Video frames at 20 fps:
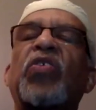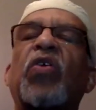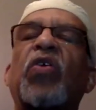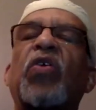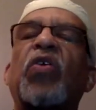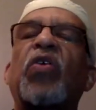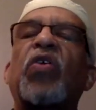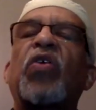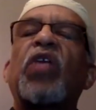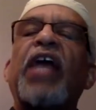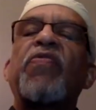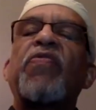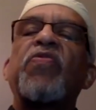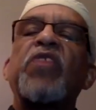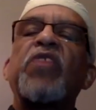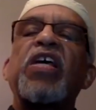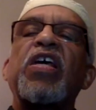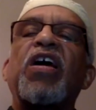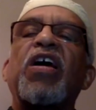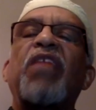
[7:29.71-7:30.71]
So let
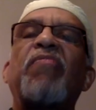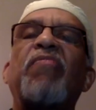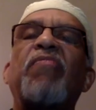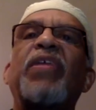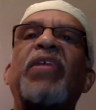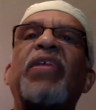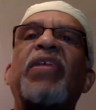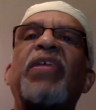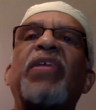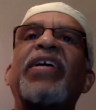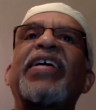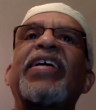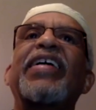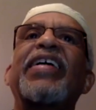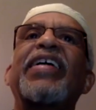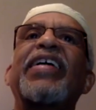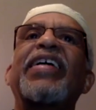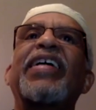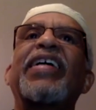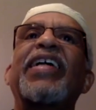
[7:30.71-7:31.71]
them
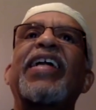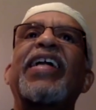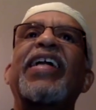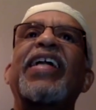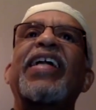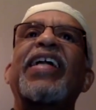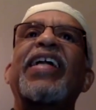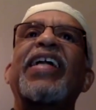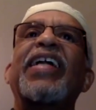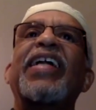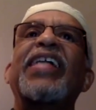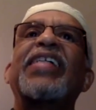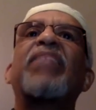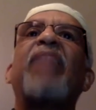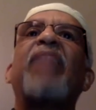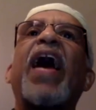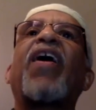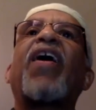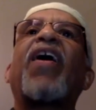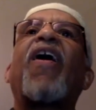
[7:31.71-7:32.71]
listen to
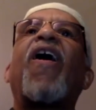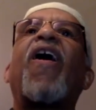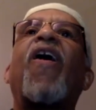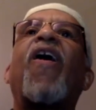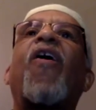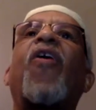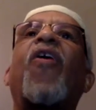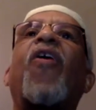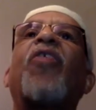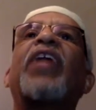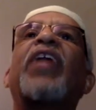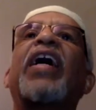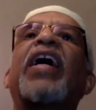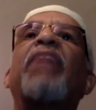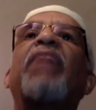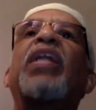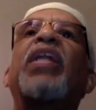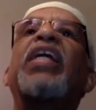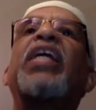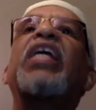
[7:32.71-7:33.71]
my call
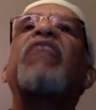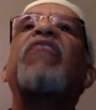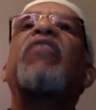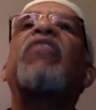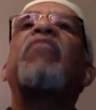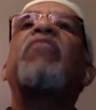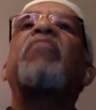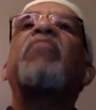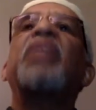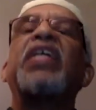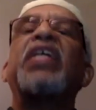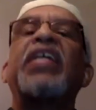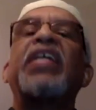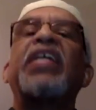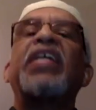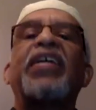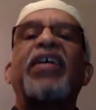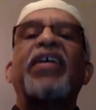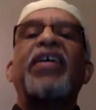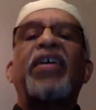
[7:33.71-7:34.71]
and believe in
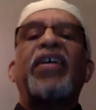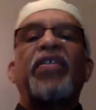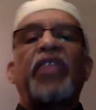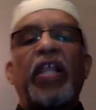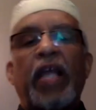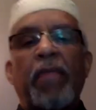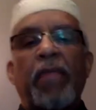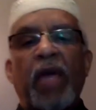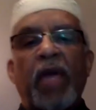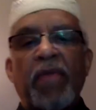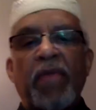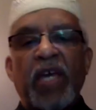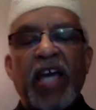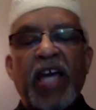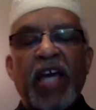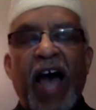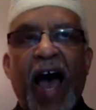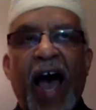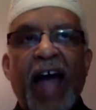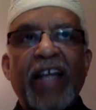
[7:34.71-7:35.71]
me that they may be
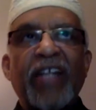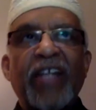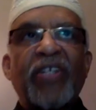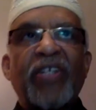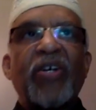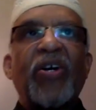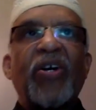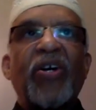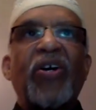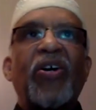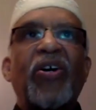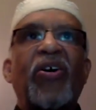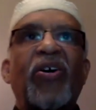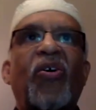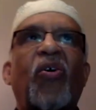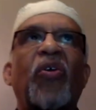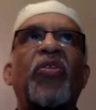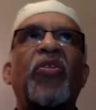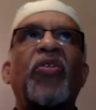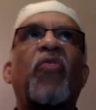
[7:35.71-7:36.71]
guided
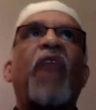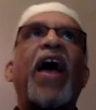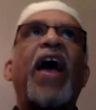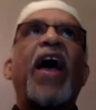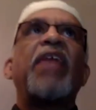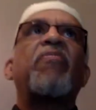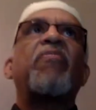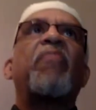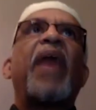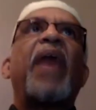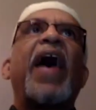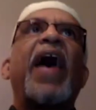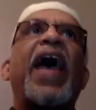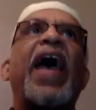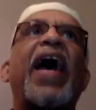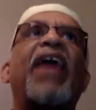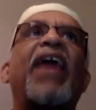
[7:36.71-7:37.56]
on the right path.